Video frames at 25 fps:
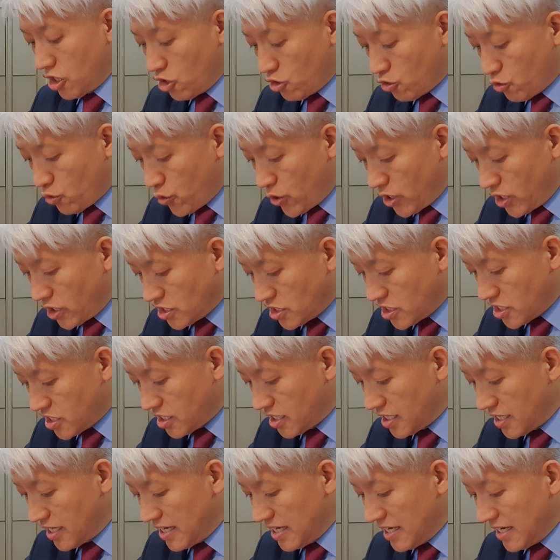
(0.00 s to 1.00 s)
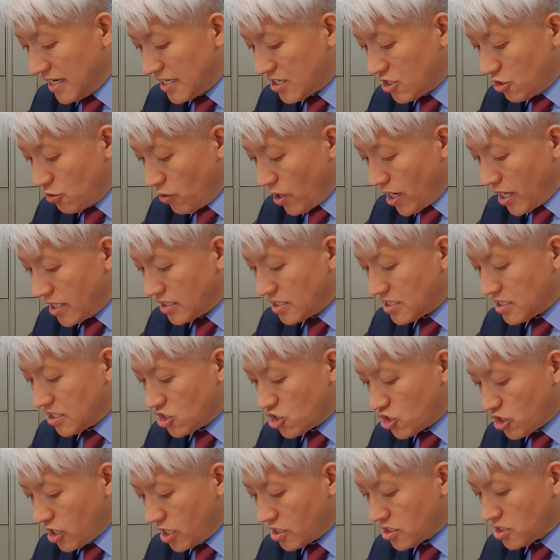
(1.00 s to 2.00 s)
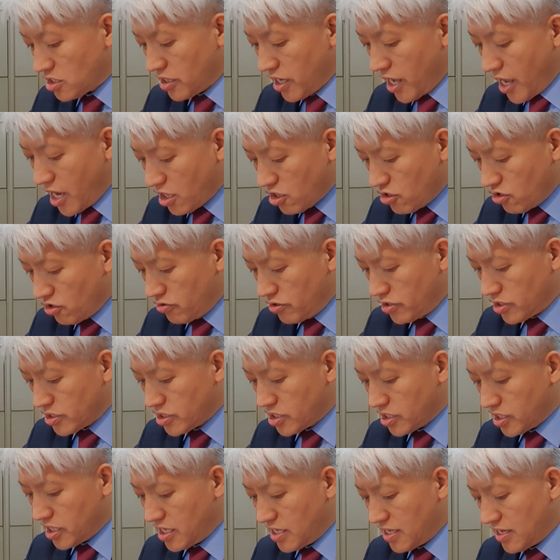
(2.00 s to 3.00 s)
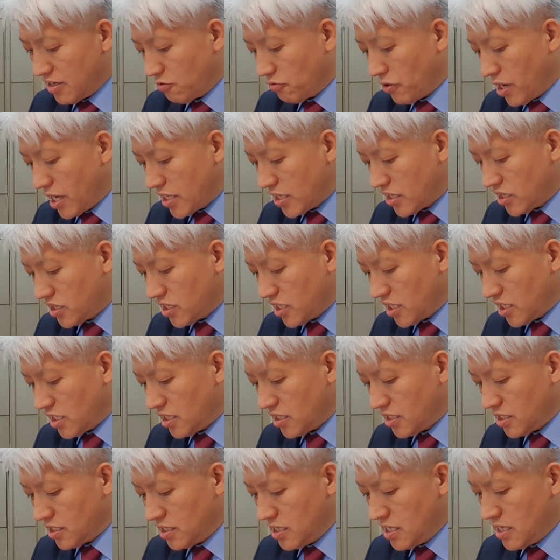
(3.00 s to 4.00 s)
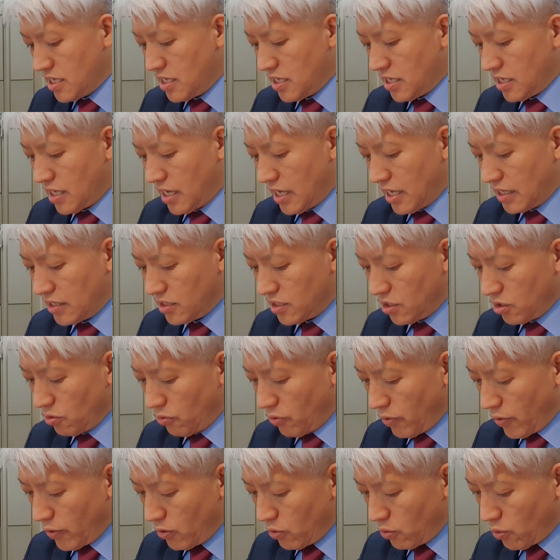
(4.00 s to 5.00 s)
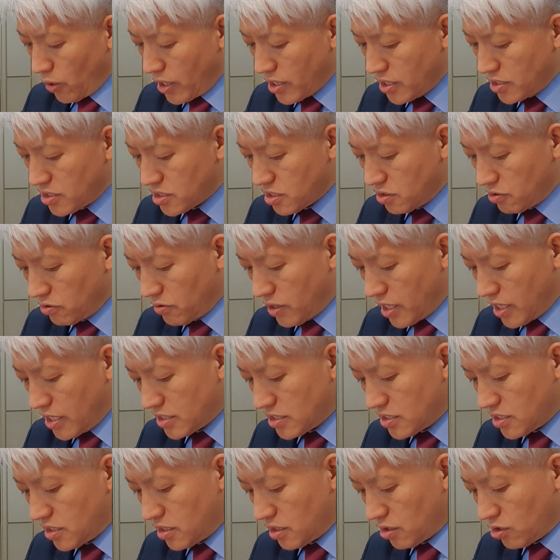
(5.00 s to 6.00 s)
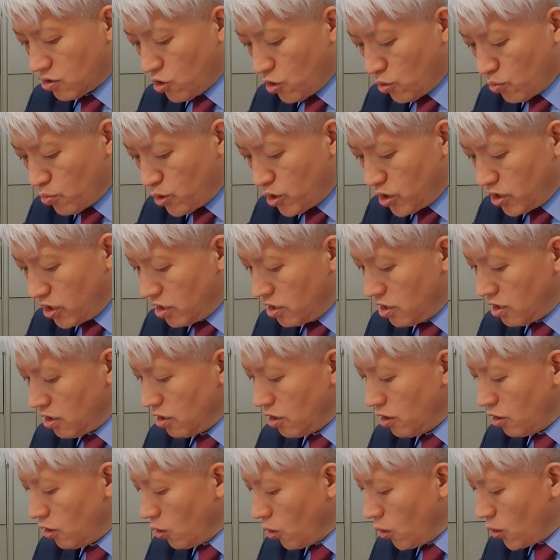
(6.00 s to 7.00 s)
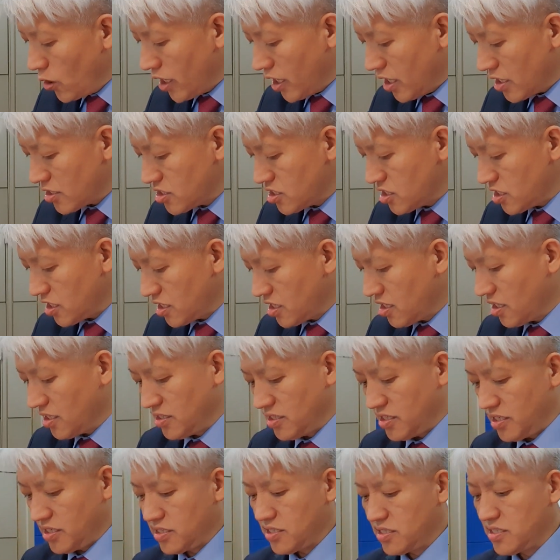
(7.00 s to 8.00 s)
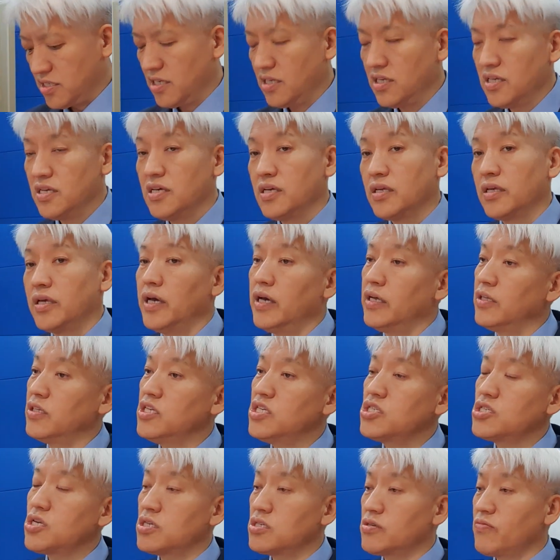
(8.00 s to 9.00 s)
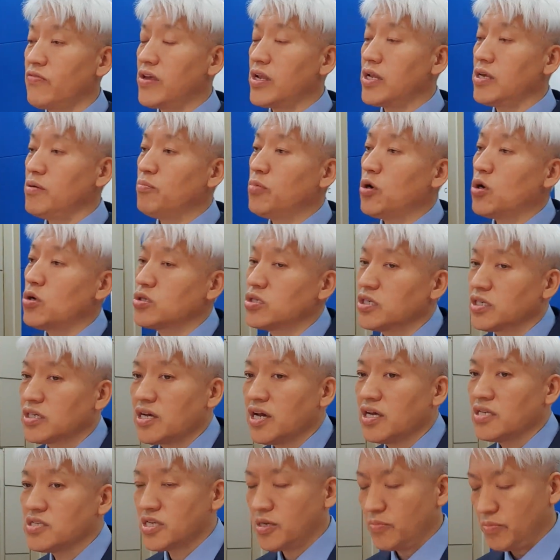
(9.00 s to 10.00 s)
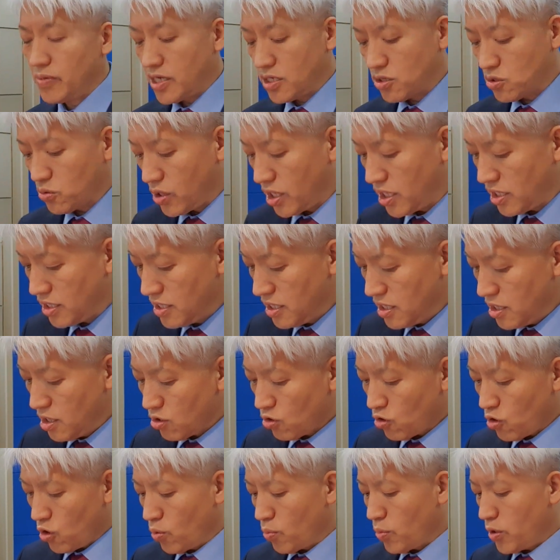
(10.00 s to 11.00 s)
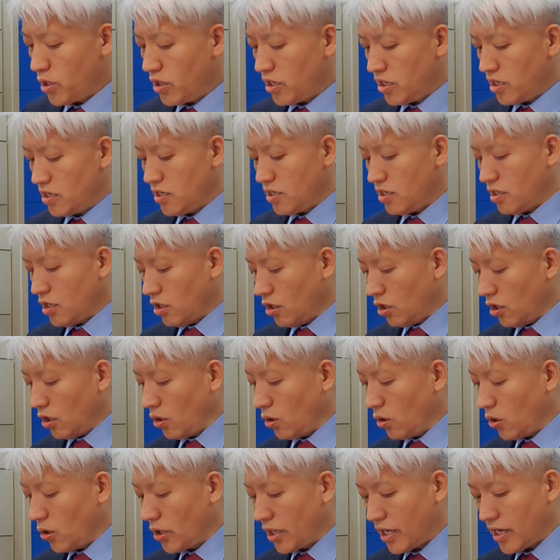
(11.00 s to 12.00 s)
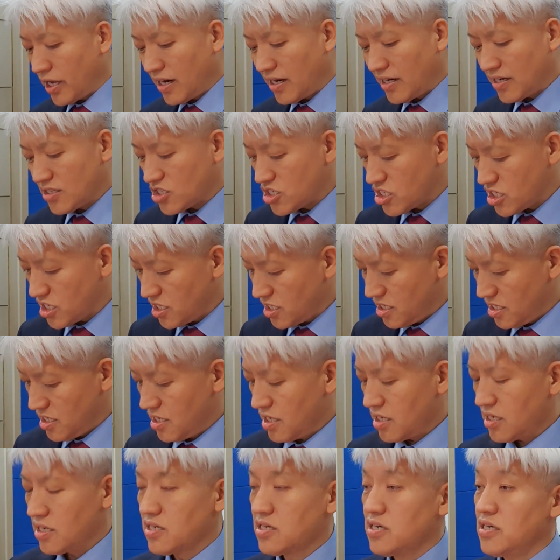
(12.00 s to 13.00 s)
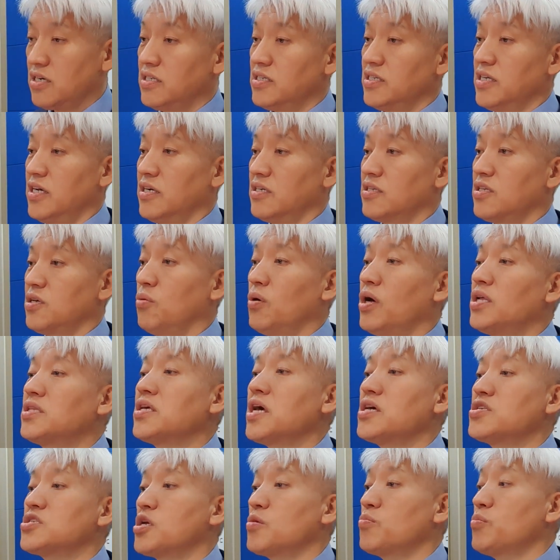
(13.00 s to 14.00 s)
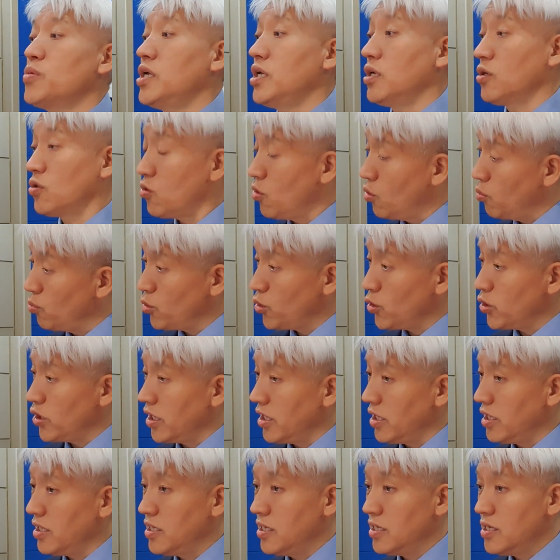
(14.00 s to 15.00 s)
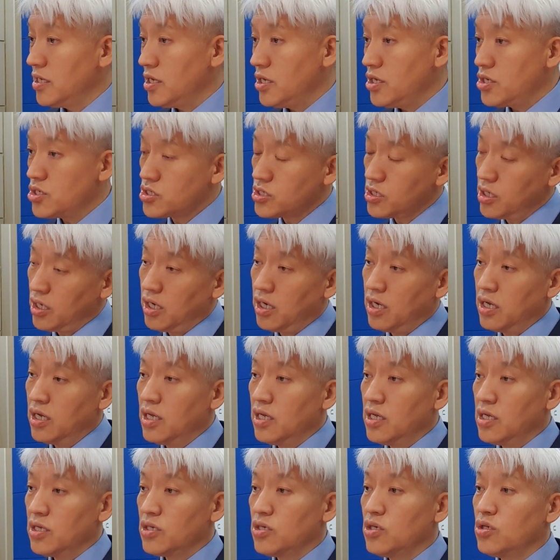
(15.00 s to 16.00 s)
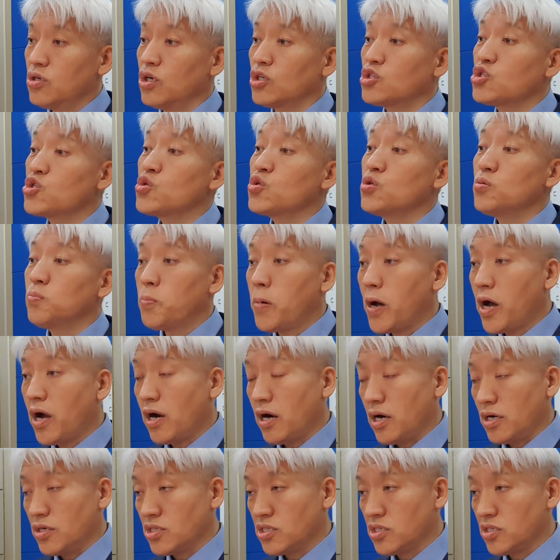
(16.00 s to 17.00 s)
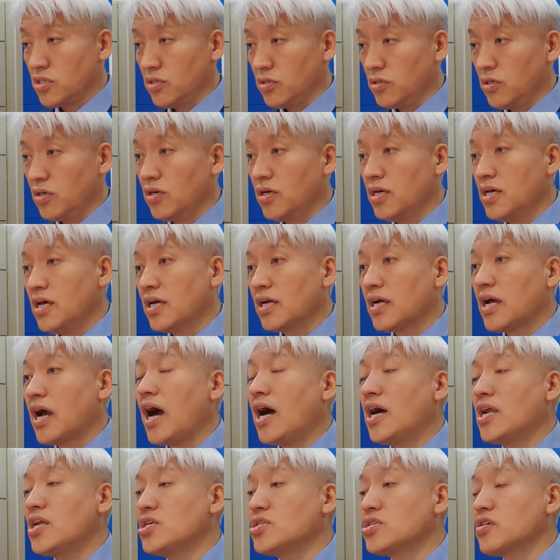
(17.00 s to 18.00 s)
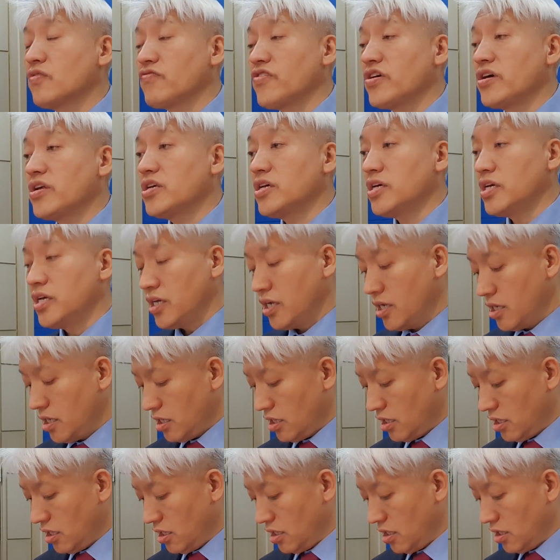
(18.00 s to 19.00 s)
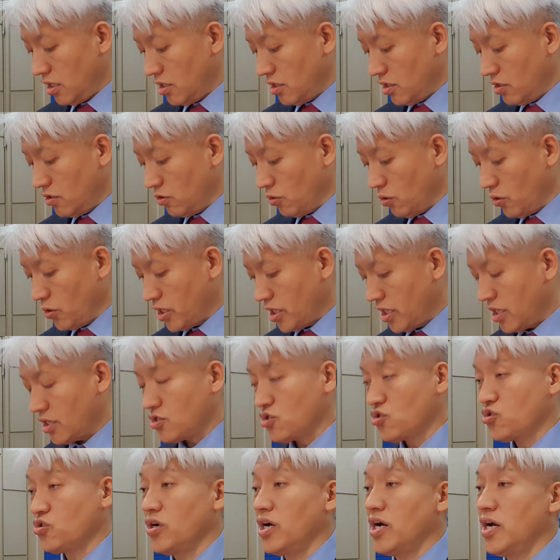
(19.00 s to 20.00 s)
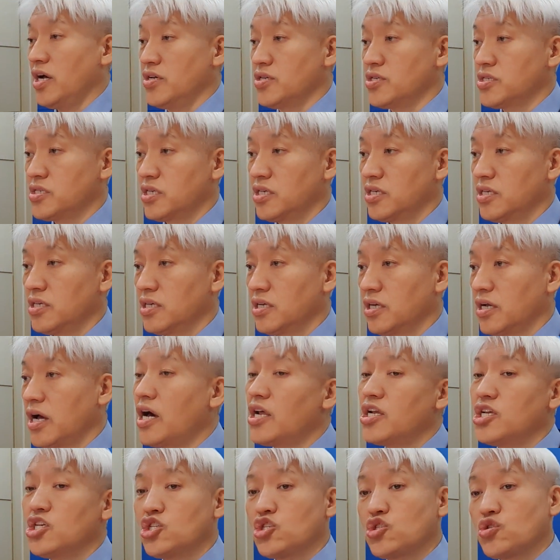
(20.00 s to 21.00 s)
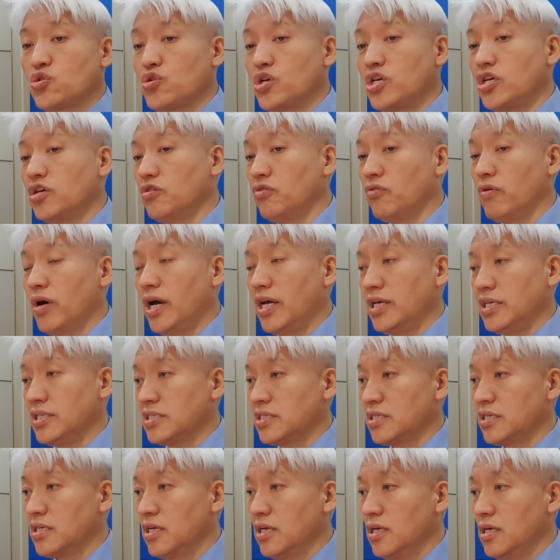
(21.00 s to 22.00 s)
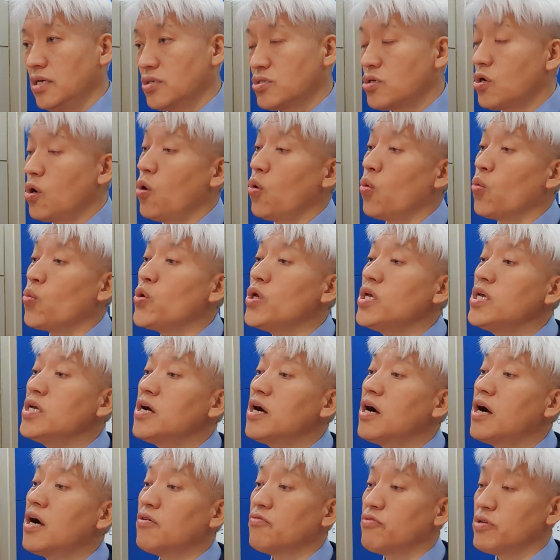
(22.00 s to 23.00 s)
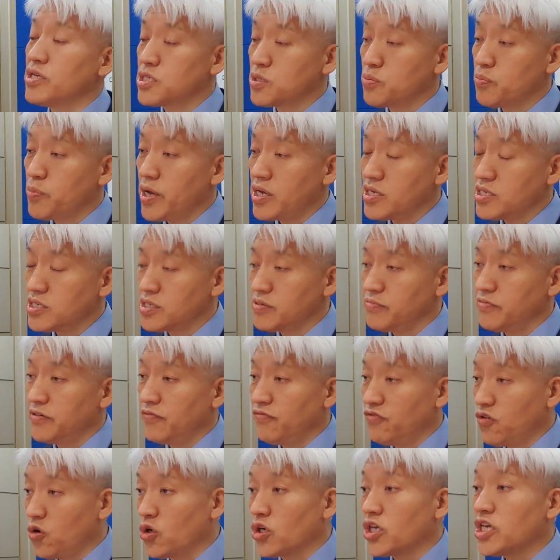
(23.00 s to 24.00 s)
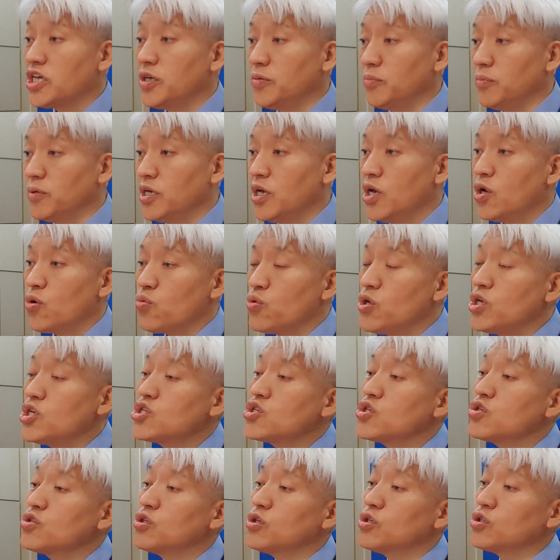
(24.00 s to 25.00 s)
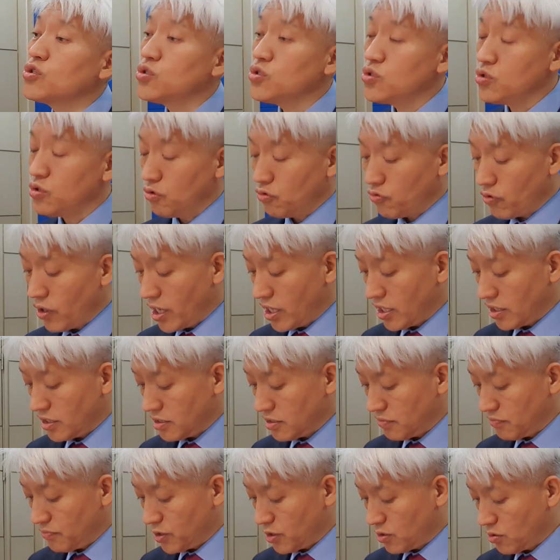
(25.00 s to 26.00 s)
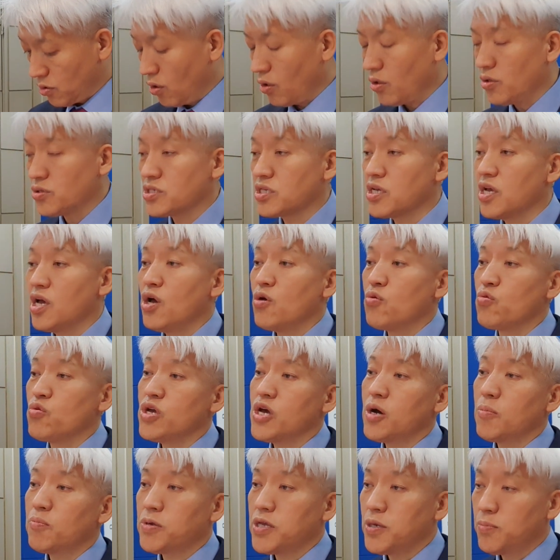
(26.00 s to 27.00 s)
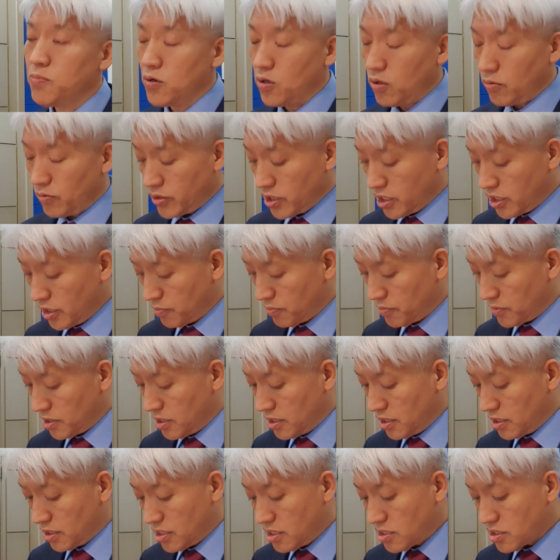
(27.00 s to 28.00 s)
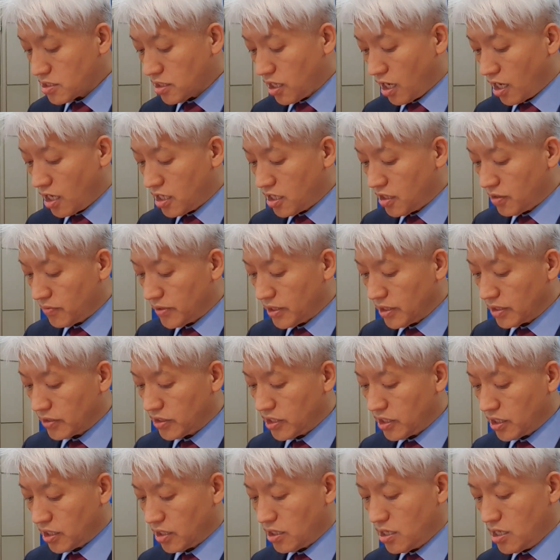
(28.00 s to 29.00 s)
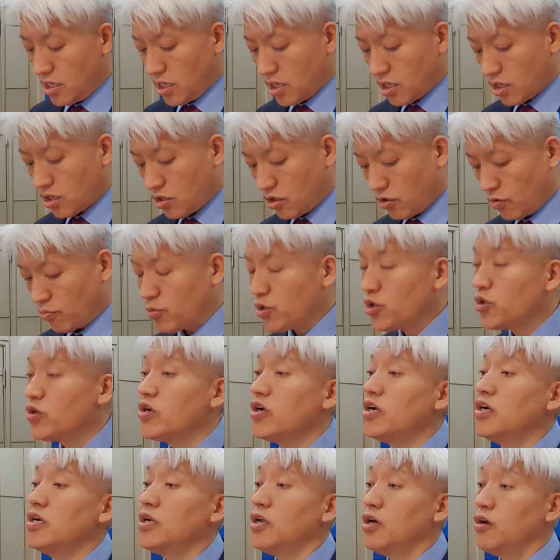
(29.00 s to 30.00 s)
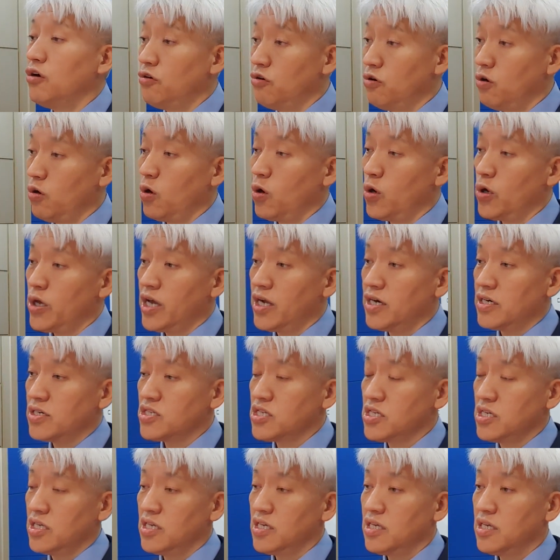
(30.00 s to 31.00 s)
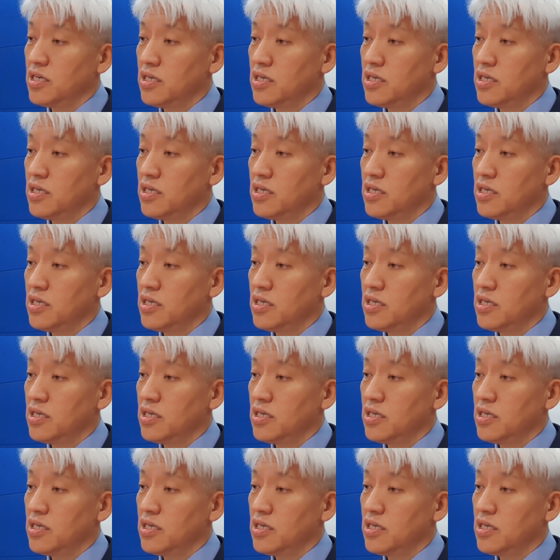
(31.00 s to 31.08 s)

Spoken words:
equity, right, just accuracy, right thing, and what is the right communal loyalty conduct. Yeah, this is a very important concept as well. Communal loyalty conduct. What does it mean? Communal. It's you know, two part. You know, God is very loyal to us. God is doing right, so we are responsible for Him. We should do right because we are people of Him. This kind of a thing, communal loyalty.